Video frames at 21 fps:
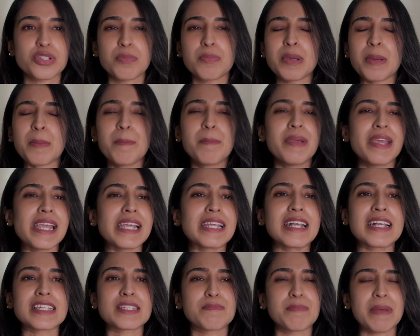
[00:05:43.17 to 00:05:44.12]
to be big,
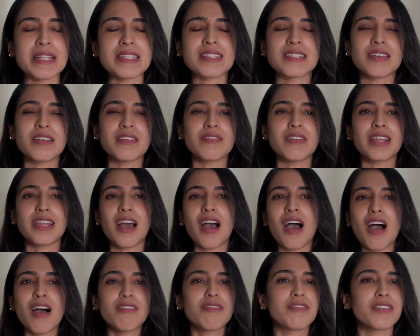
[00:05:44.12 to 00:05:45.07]
expensive, and
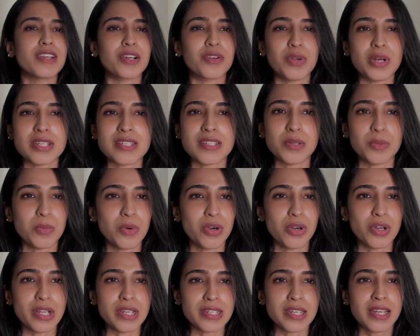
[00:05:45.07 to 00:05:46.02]
halfway across the
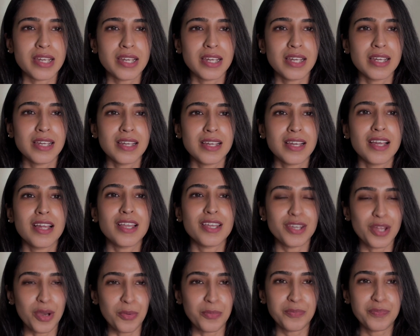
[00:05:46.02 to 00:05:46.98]
world.
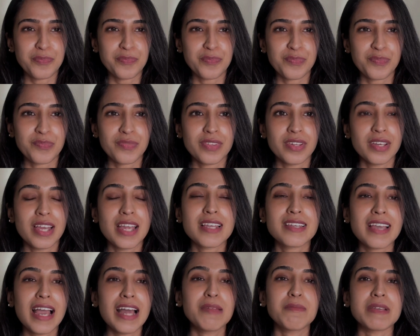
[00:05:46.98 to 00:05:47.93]
No, it
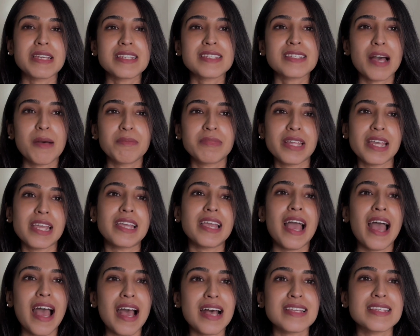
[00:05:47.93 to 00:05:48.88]
can be something
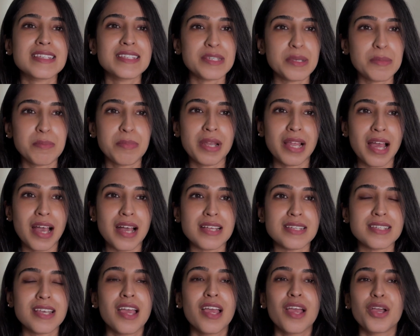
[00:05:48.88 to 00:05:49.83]
as simple
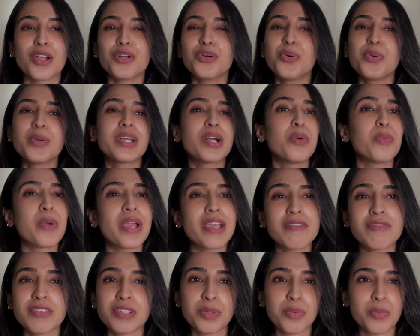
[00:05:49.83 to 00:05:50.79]
as going away
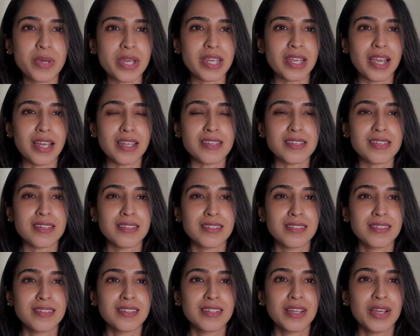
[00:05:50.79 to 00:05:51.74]
for the weekend
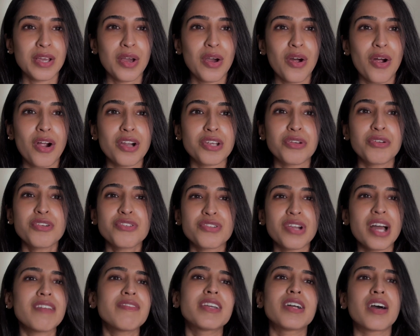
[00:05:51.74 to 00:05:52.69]
or
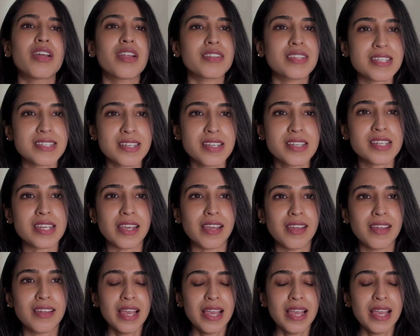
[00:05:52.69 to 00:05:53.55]
driving out of the city.